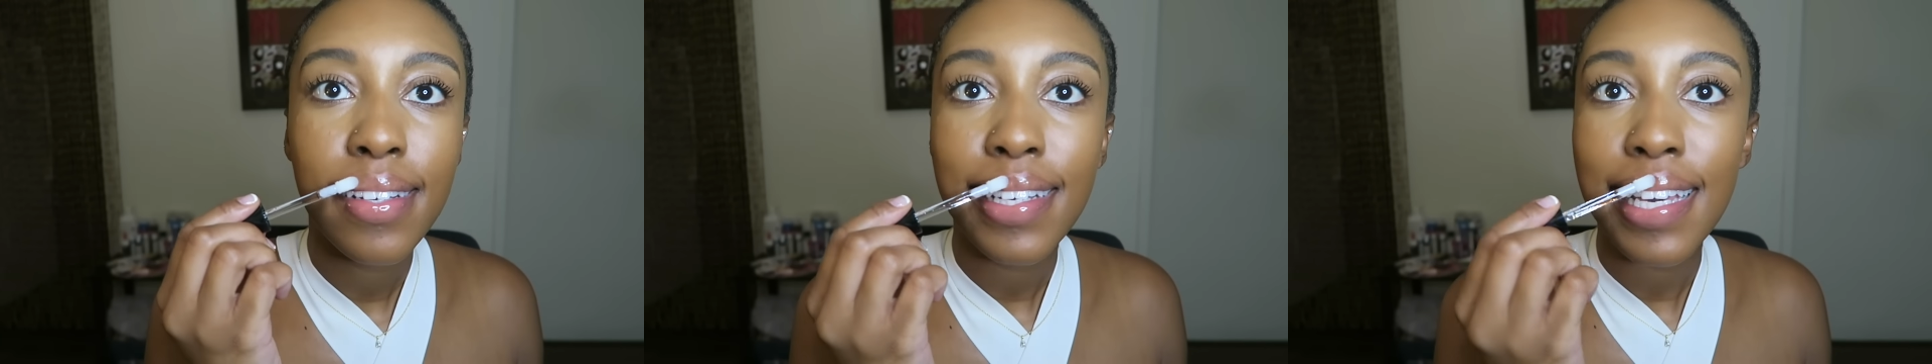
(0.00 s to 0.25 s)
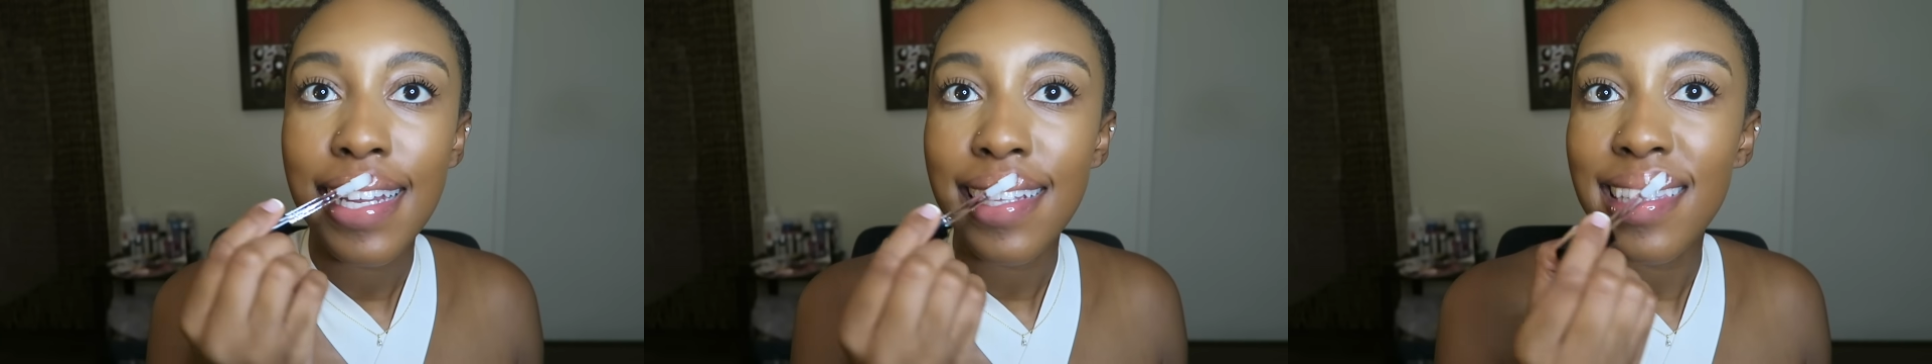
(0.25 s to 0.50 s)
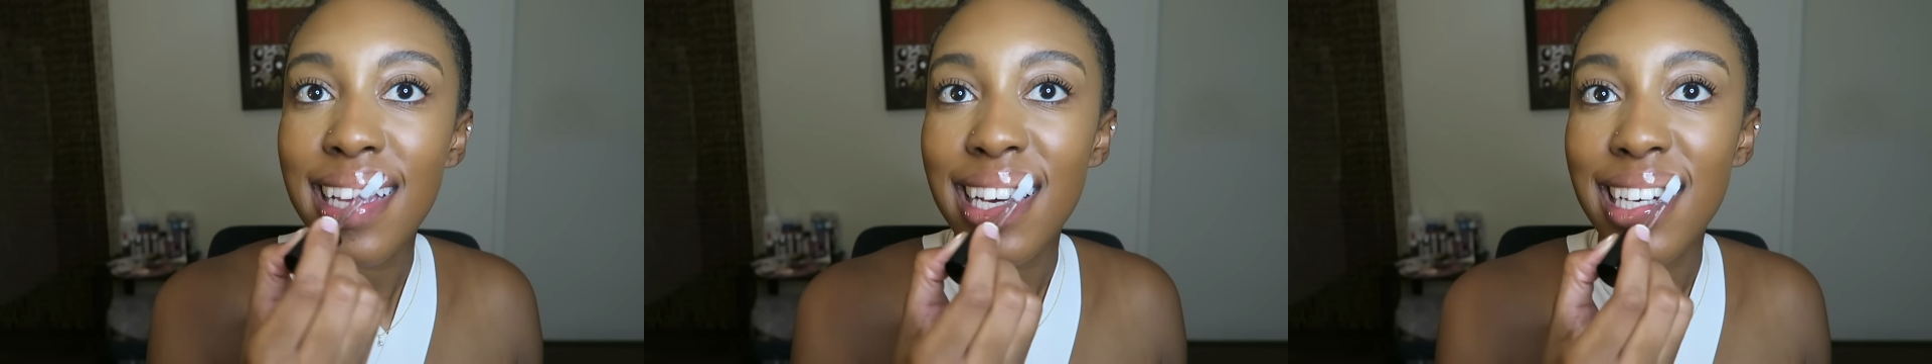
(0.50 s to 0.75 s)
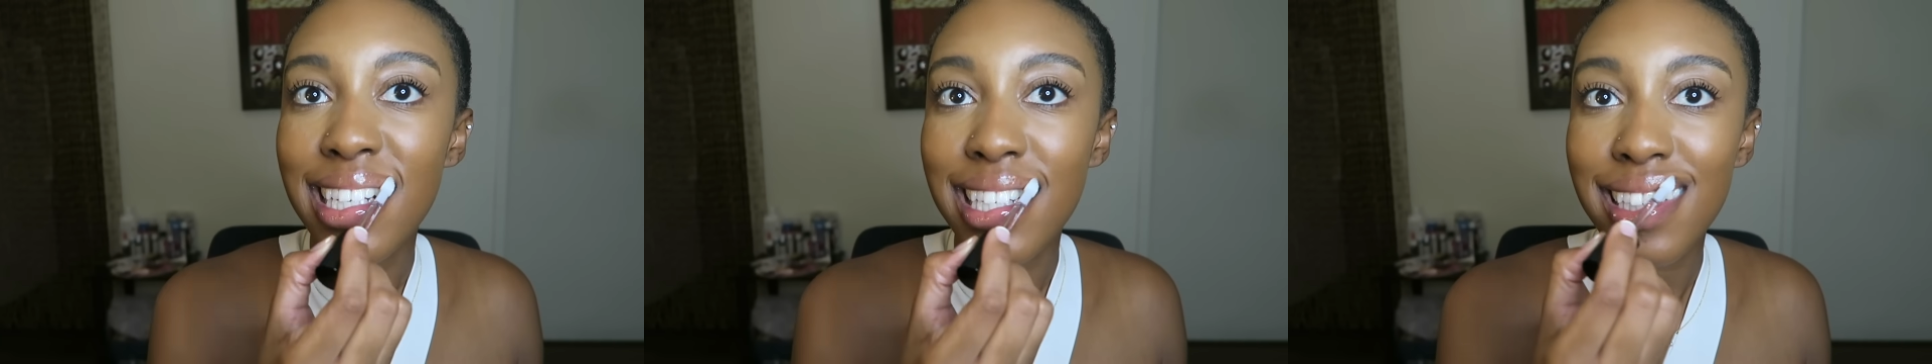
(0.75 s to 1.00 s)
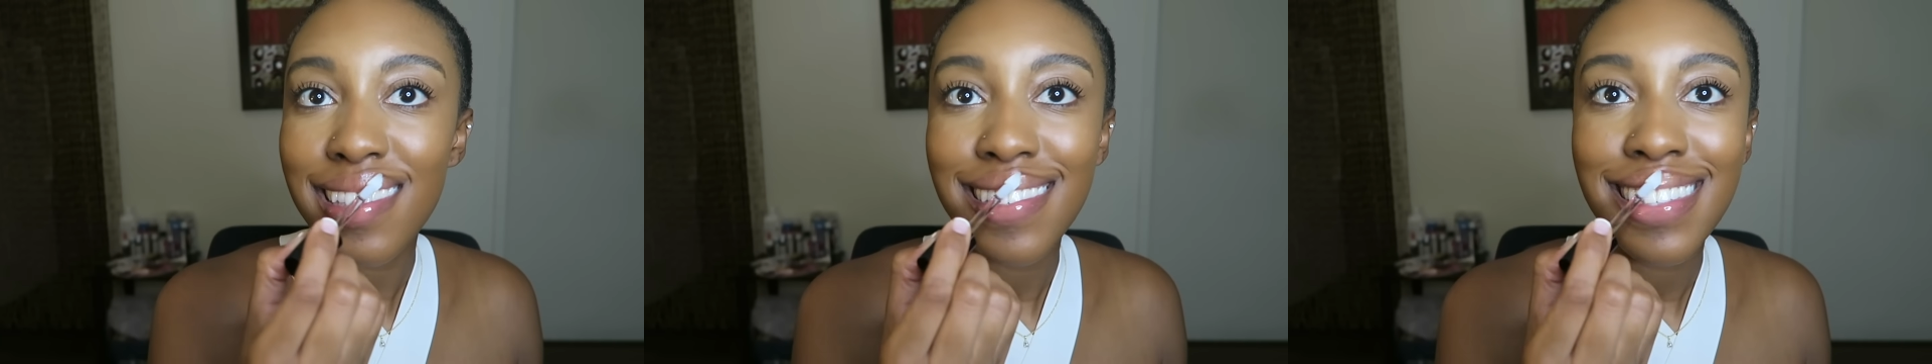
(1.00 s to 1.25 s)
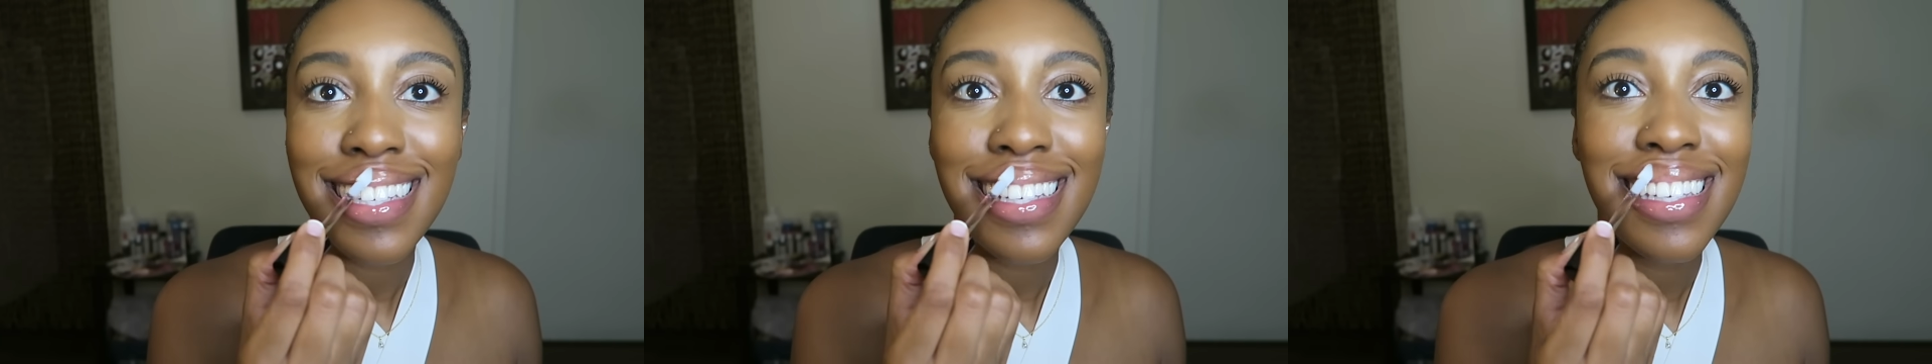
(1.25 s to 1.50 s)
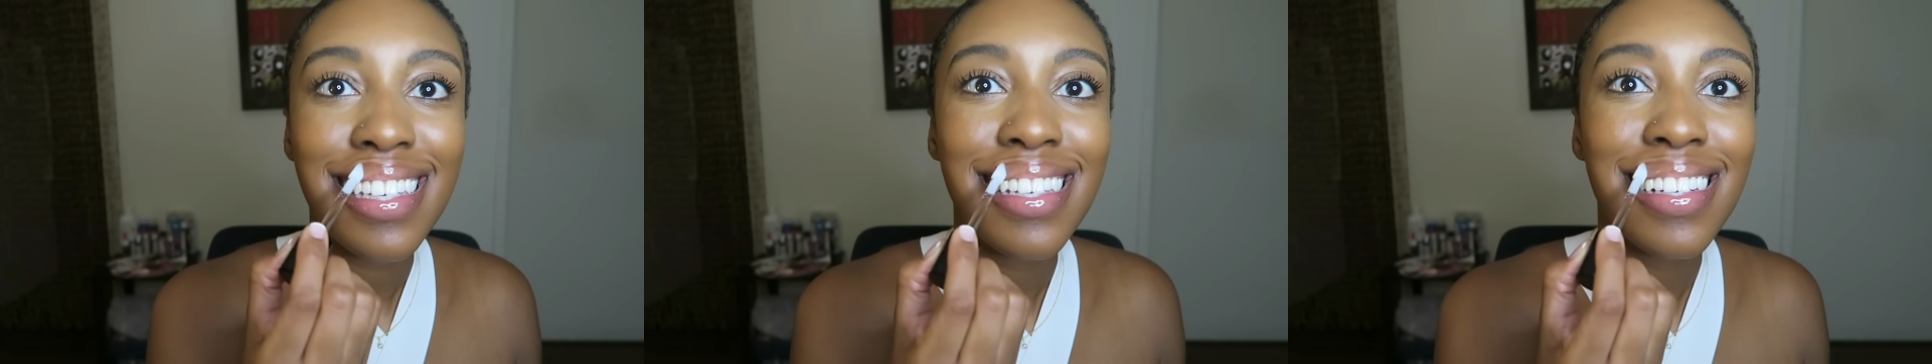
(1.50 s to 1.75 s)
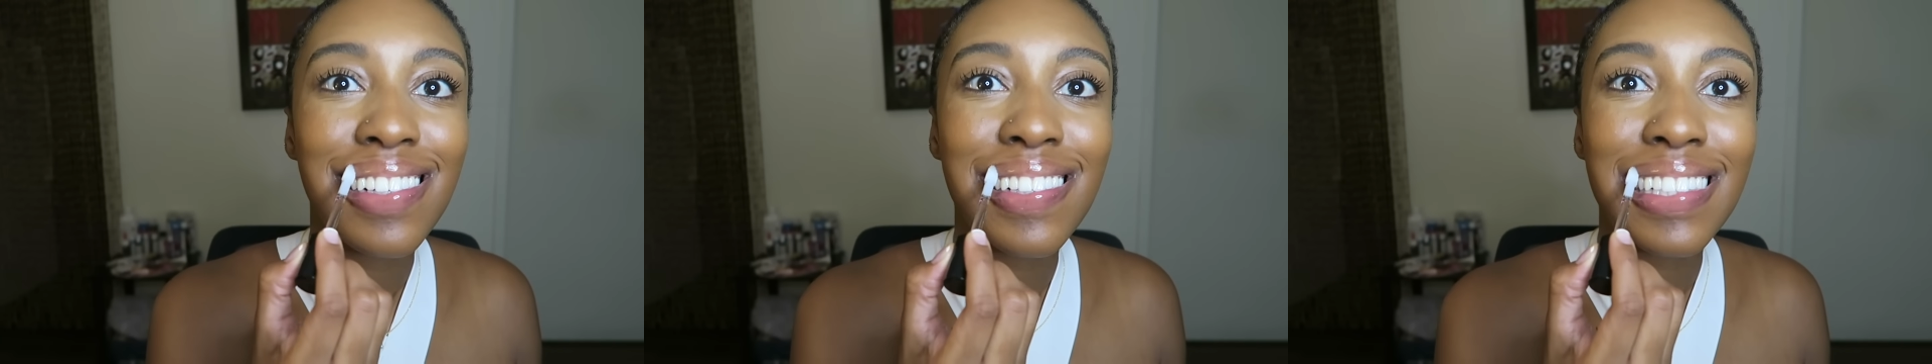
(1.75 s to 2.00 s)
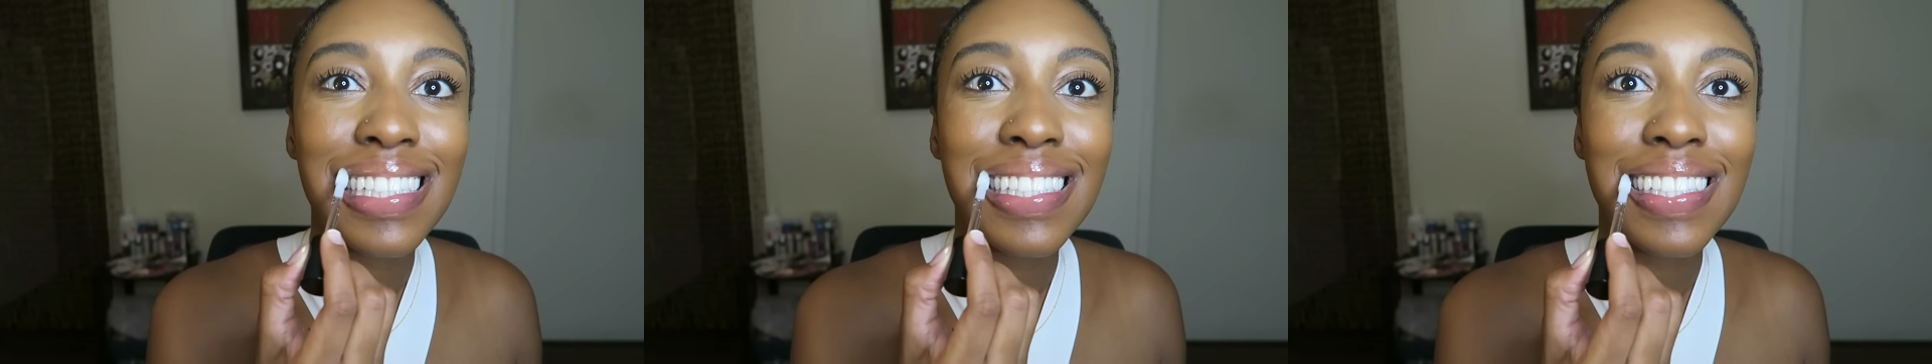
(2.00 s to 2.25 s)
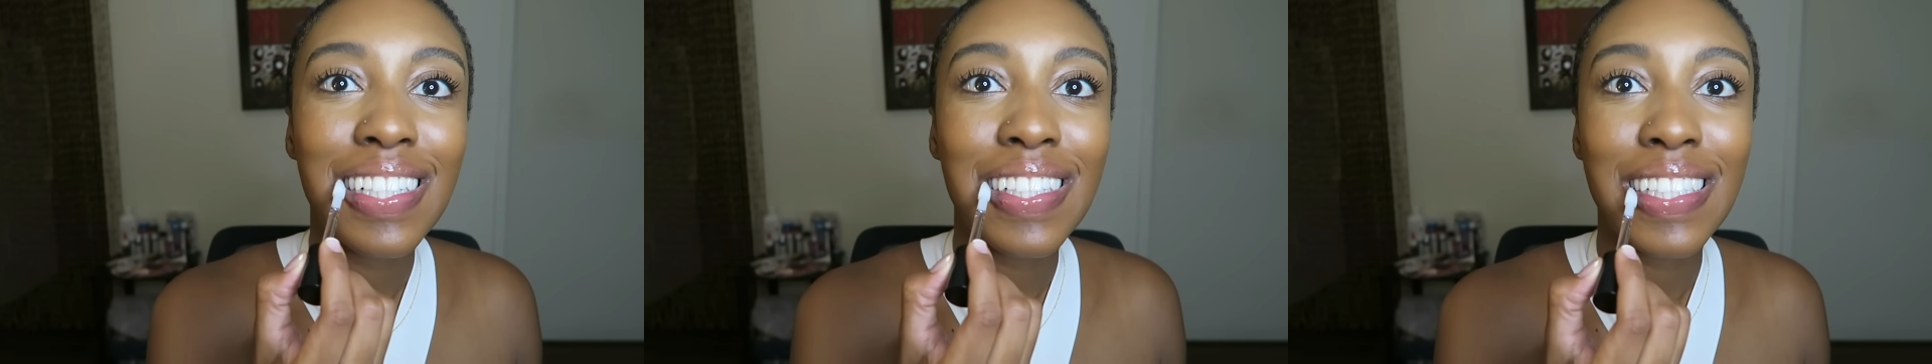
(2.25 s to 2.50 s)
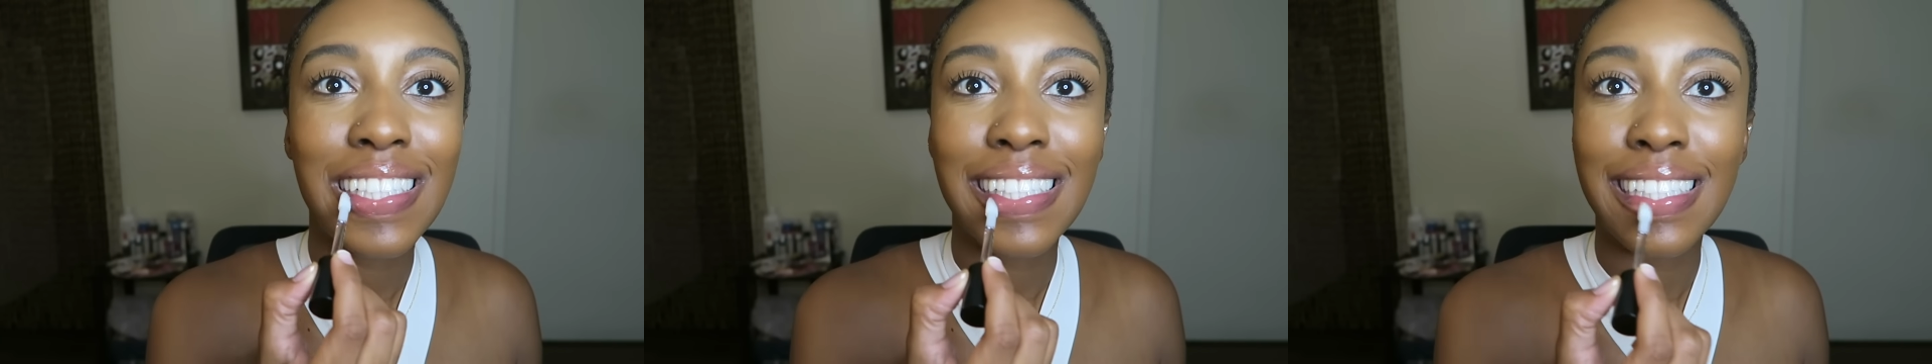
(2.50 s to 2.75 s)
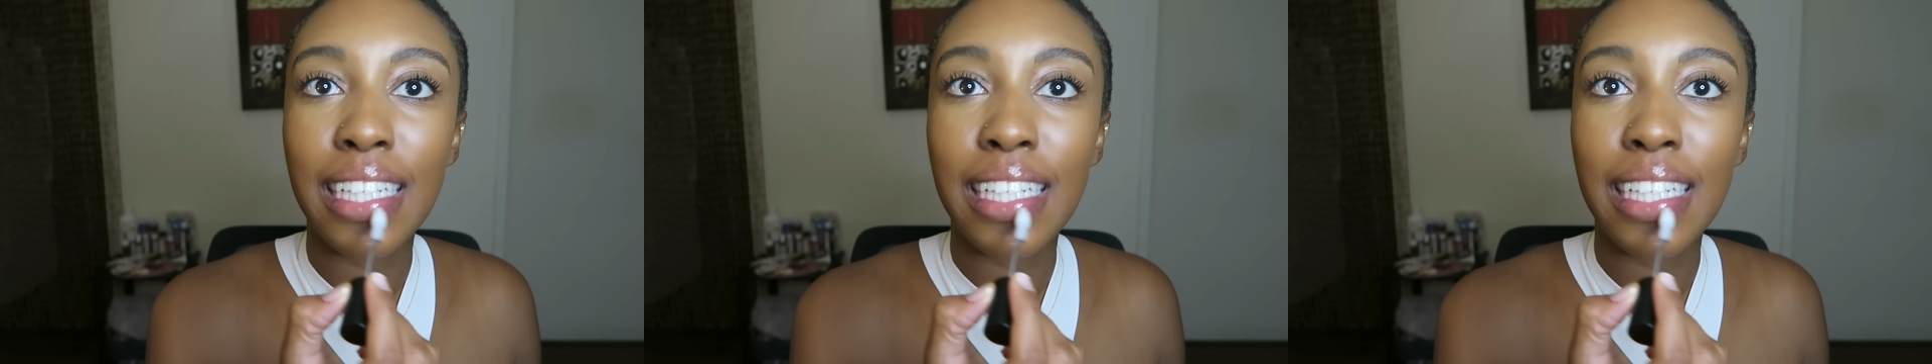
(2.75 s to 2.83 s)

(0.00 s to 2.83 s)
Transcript: and it's not gonna get too sticky or start